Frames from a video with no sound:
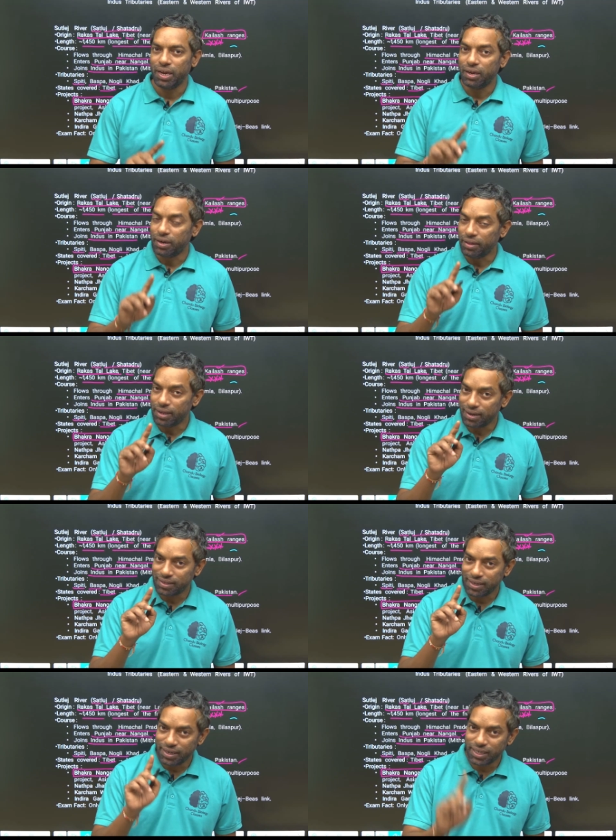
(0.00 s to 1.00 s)
There is a
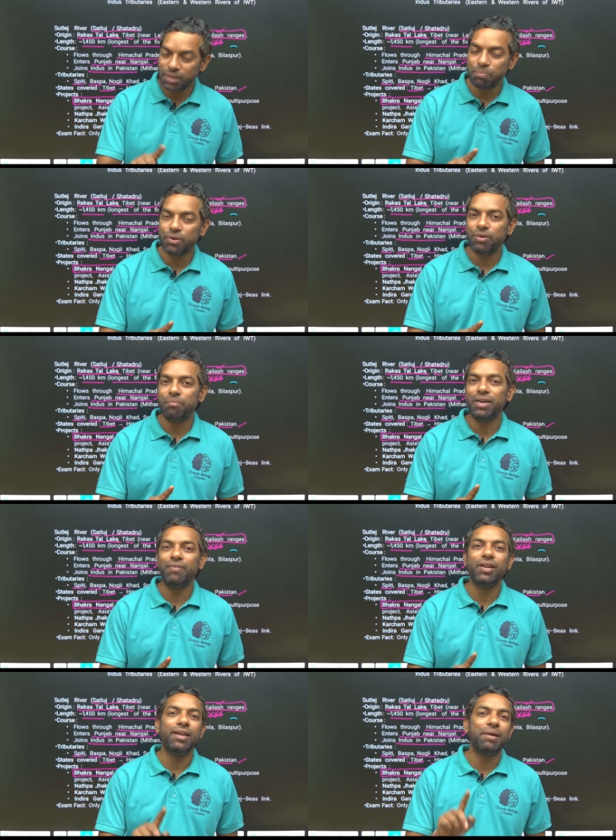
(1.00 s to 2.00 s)
dispute
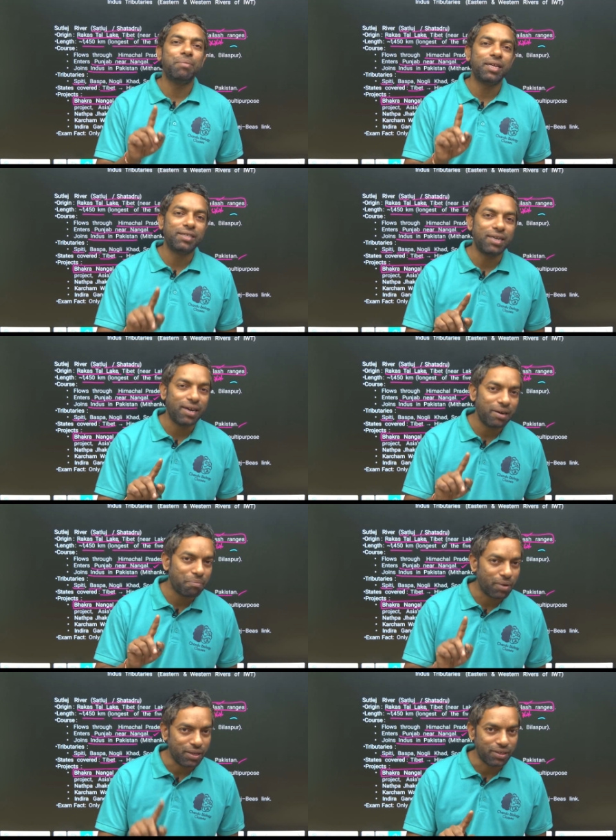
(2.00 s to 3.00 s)
between Himachal and
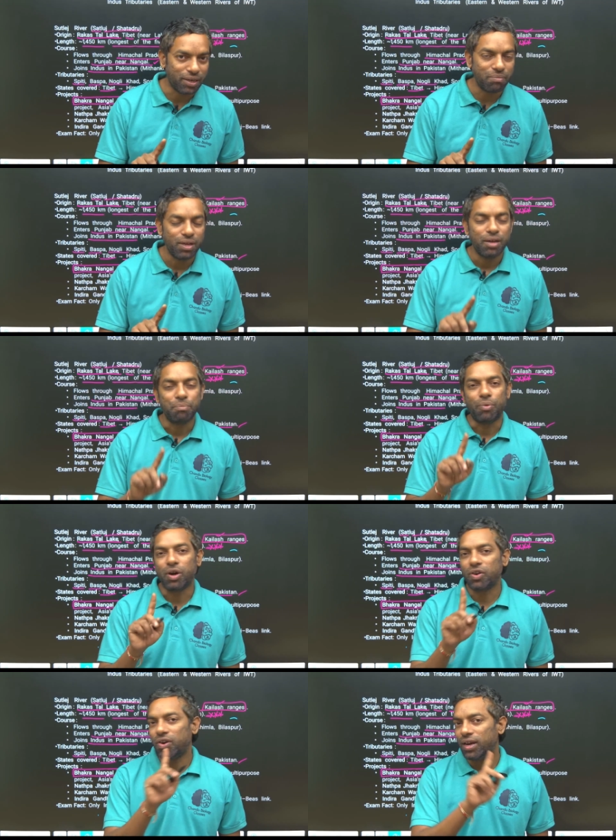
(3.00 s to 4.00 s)
Punjab,
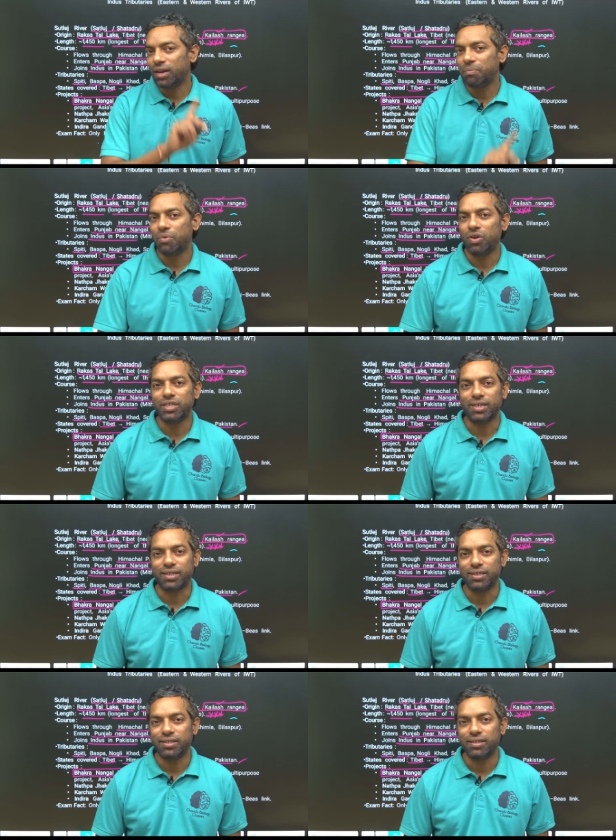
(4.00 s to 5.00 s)
Bakra Nangal project.
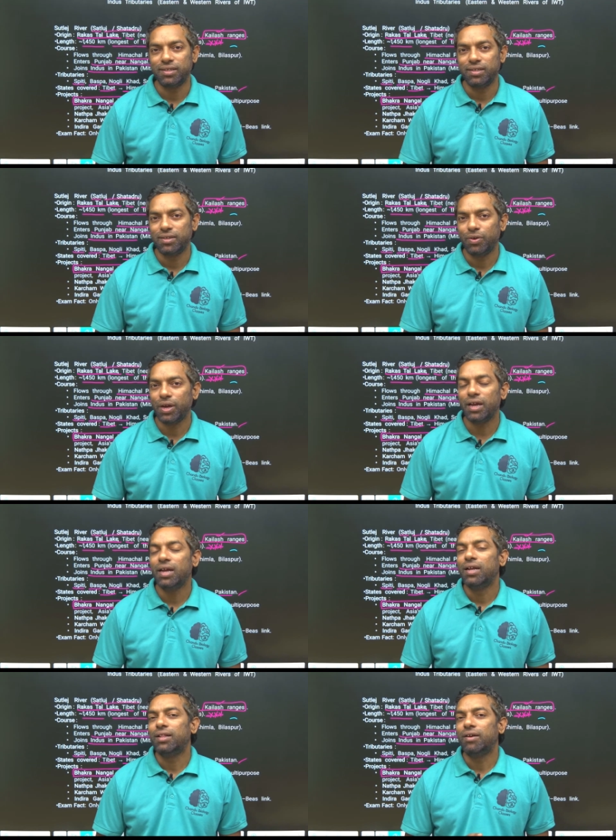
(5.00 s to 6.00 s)
Okay,
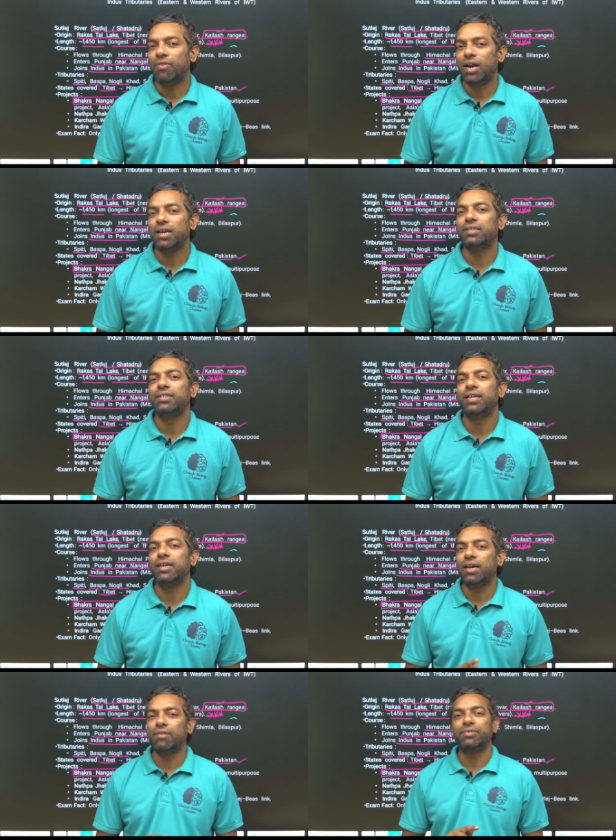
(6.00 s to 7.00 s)
the water sharing
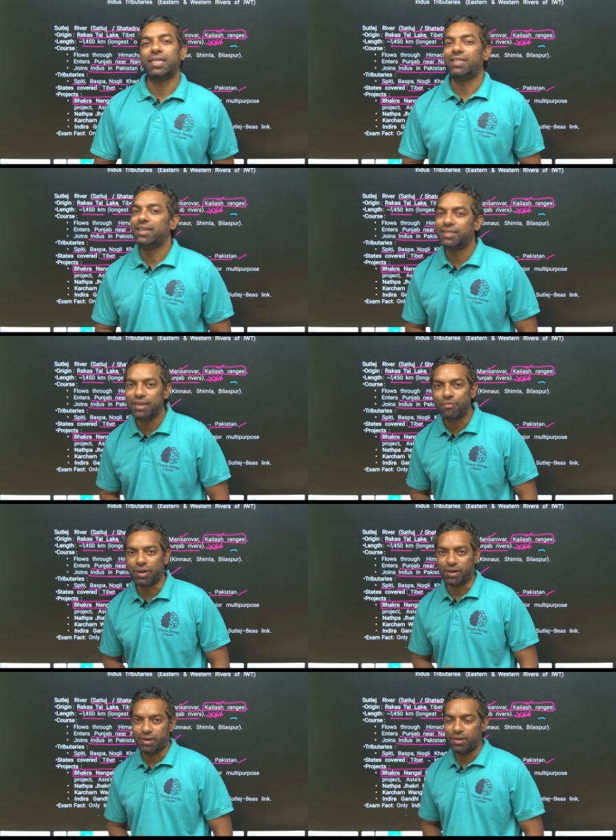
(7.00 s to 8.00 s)
of Satluj River.
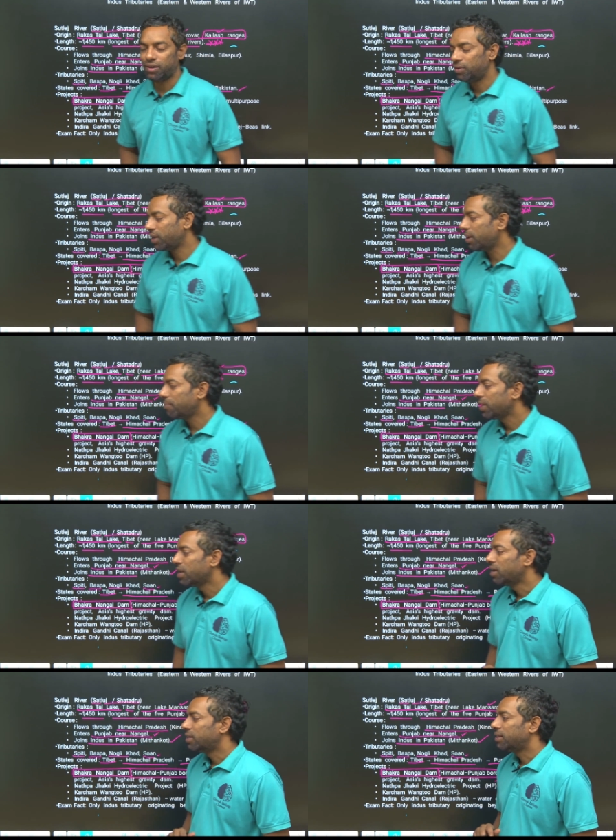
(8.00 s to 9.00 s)
Okay,
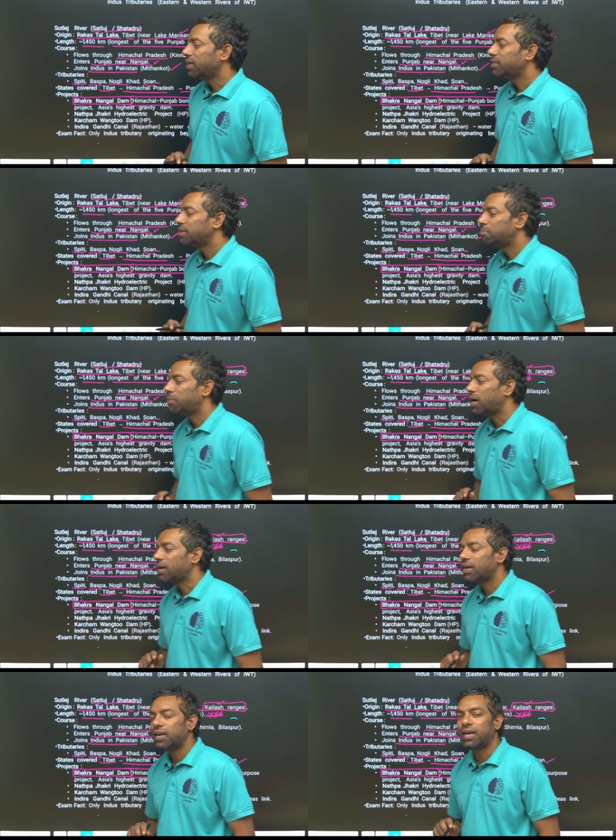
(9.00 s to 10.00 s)
there is a
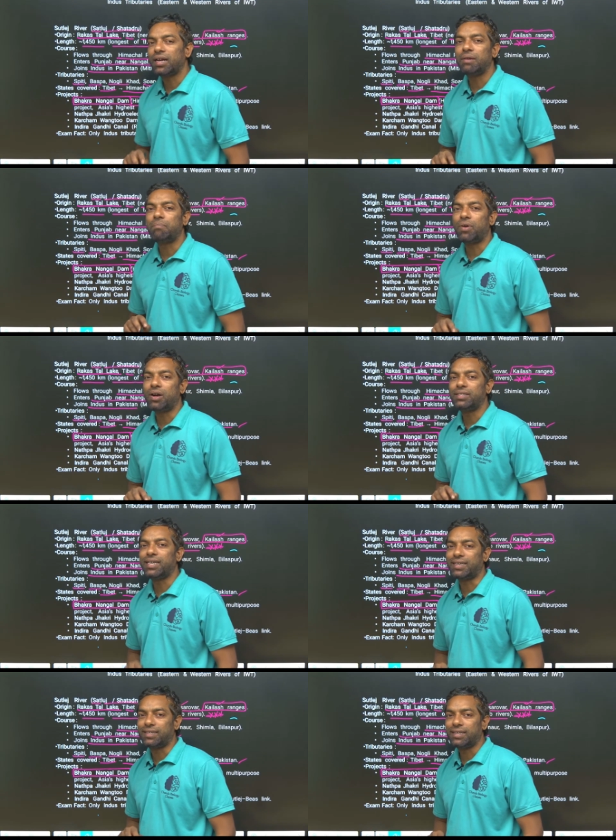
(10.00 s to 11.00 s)
Bakra Nangal
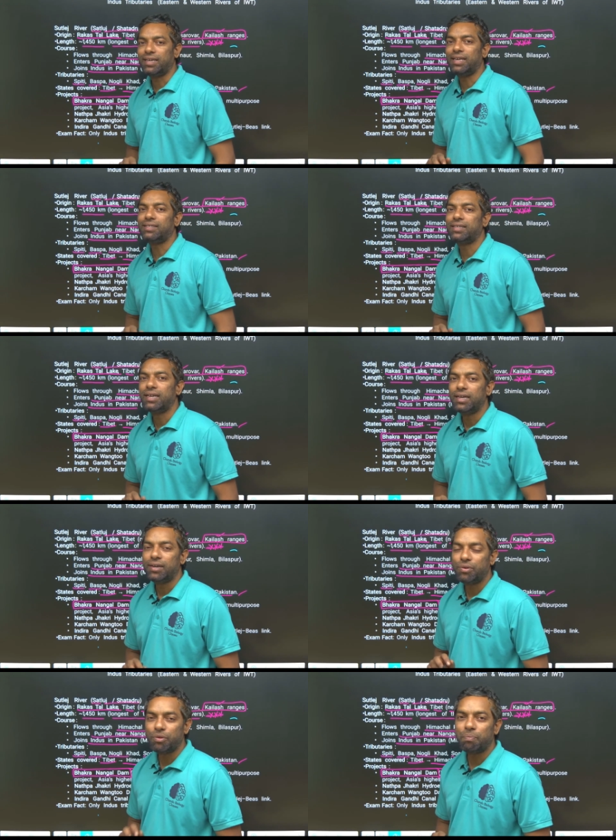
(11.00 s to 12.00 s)
project is
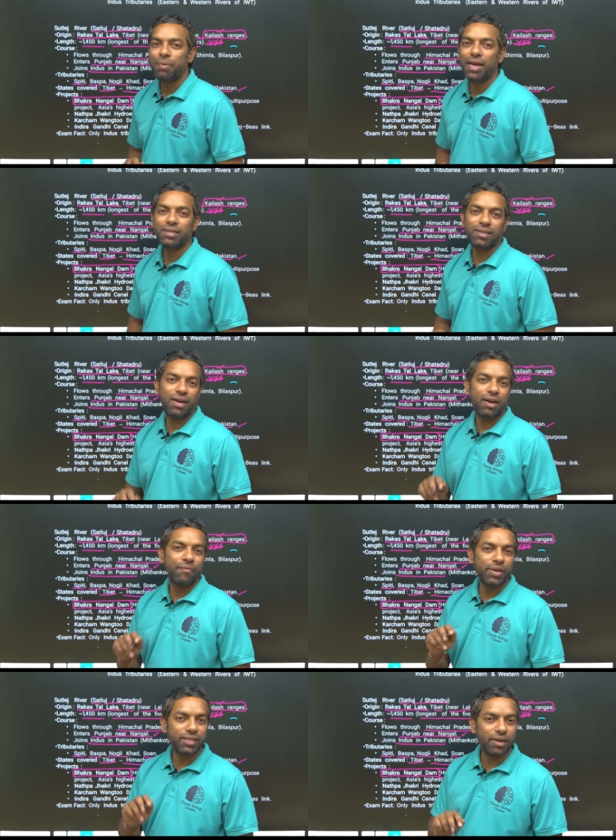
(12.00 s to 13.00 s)
took place on
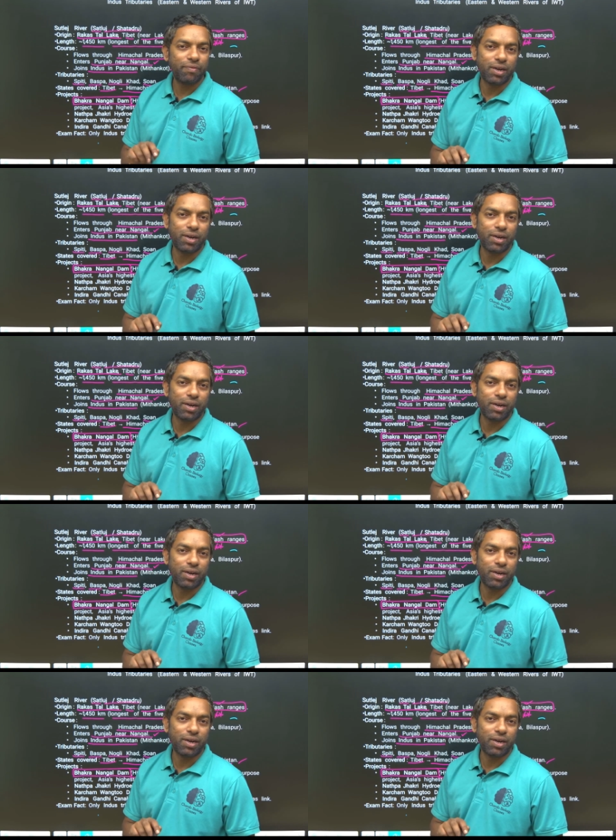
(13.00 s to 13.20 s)
which river?